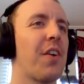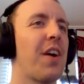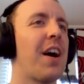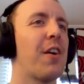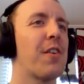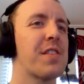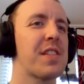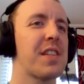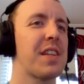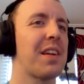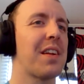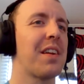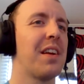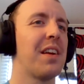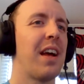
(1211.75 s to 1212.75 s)
Klaus
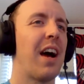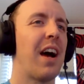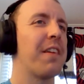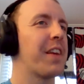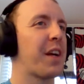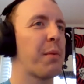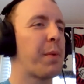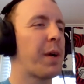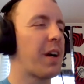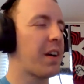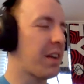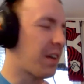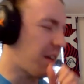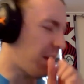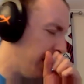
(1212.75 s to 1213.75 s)
and how they compare
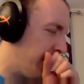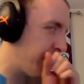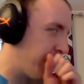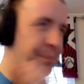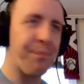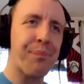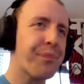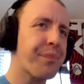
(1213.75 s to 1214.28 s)
to